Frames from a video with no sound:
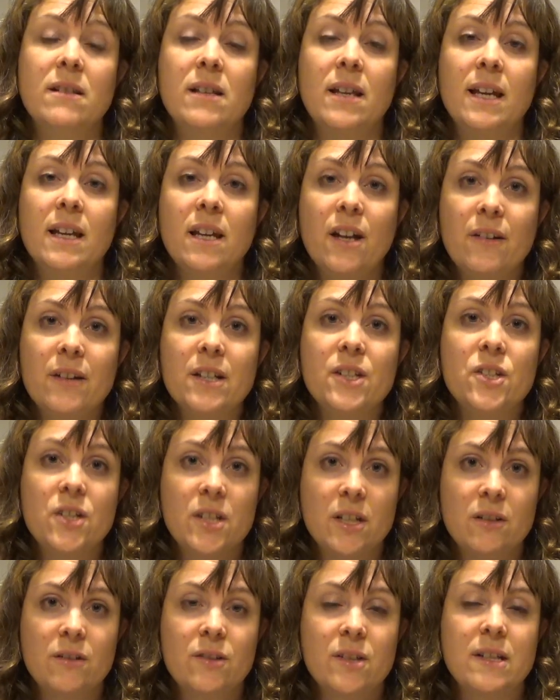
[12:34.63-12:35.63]
encourage
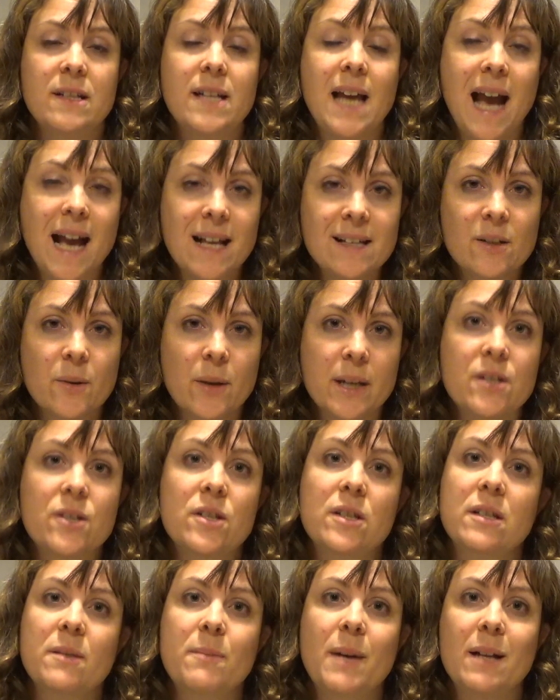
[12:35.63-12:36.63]
children to ask
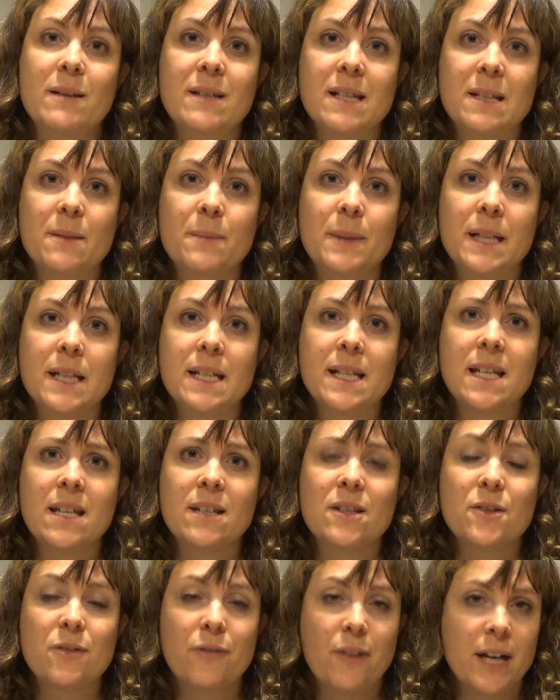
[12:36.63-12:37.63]
questions about disability
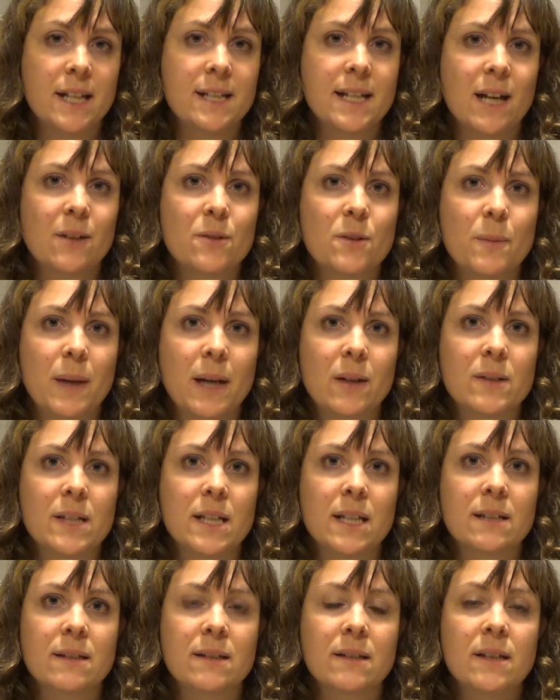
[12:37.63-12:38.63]
and to find out about
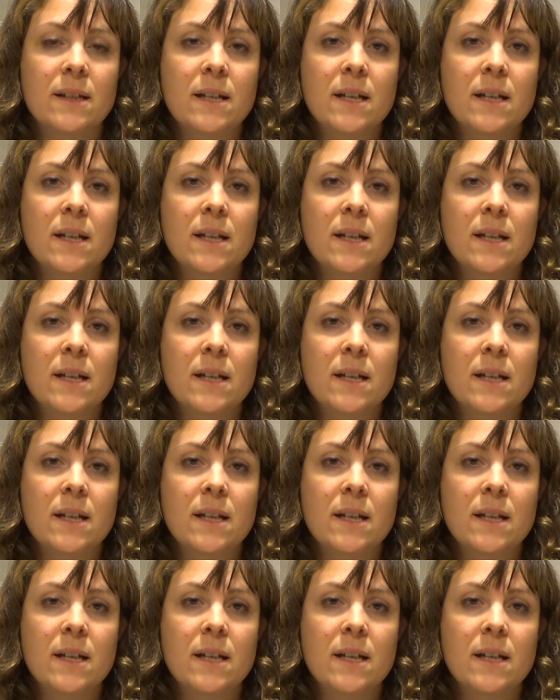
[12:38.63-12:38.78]
it.